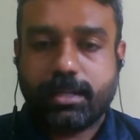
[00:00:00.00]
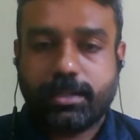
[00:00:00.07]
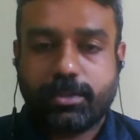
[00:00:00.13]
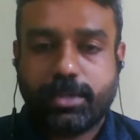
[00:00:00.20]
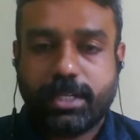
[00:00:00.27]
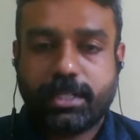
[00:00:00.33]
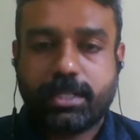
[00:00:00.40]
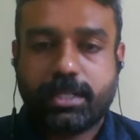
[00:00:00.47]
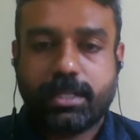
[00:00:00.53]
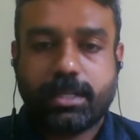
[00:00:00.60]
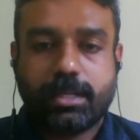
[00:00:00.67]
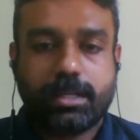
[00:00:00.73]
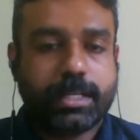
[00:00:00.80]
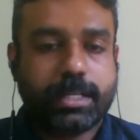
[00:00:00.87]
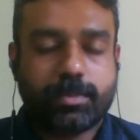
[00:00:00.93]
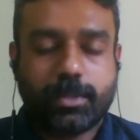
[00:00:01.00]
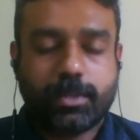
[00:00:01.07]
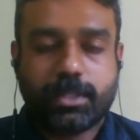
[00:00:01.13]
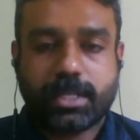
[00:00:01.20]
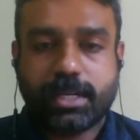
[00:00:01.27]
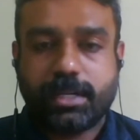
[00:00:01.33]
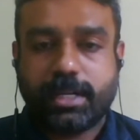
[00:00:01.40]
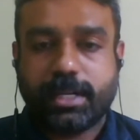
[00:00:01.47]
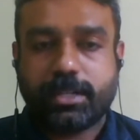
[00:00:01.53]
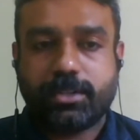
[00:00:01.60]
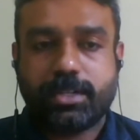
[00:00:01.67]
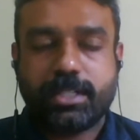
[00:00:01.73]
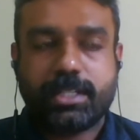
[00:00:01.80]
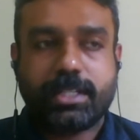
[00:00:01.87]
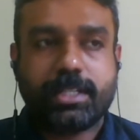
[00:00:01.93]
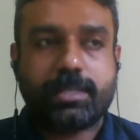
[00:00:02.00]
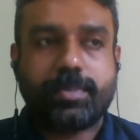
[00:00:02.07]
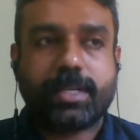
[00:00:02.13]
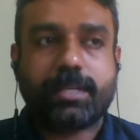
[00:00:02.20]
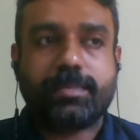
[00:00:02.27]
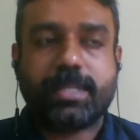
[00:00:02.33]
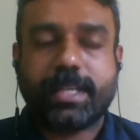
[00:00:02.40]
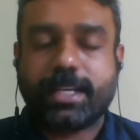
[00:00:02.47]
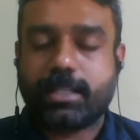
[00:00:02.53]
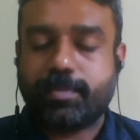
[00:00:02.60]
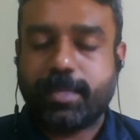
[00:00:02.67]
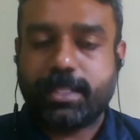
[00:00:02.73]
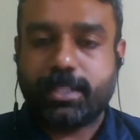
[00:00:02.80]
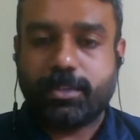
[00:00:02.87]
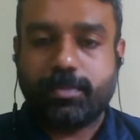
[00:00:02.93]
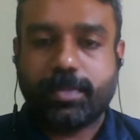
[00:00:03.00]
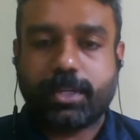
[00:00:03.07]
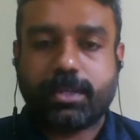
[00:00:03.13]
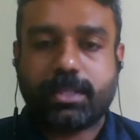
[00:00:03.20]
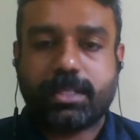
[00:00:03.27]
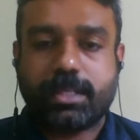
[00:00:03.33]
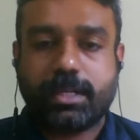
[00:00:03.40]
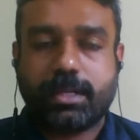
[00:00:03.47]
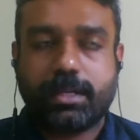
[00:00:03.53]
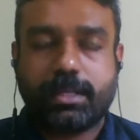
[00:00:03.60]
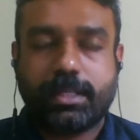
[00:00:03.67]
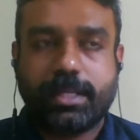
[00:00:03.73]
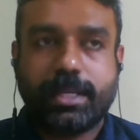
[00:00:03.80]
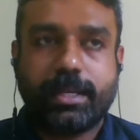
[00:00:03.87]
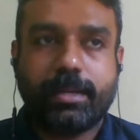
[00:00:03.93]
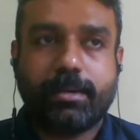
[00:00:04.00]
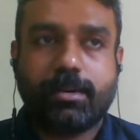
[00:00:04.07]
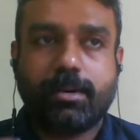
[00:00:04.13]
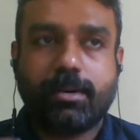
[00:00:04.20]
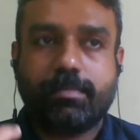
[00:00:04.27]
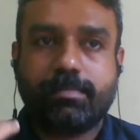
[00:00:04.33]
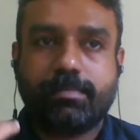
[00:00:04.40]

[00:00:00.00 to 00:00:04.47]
units, like small scale dye units, this becomes expensive because the